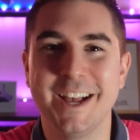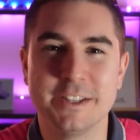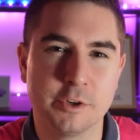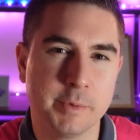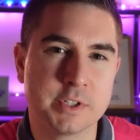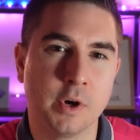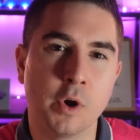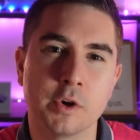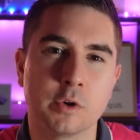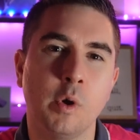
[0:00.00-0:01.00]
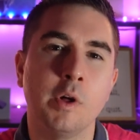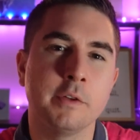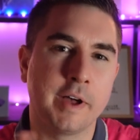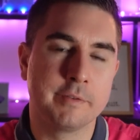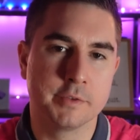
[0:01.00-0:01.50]
And so it makes it harder to
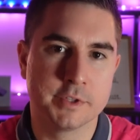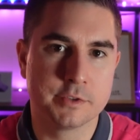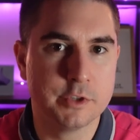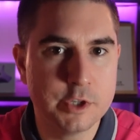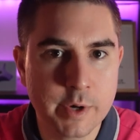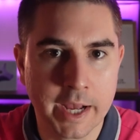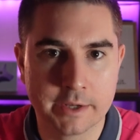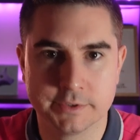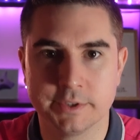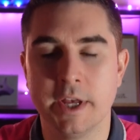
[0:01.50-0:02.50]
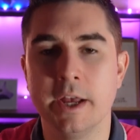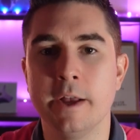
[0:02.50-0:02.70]
qualify for this new house.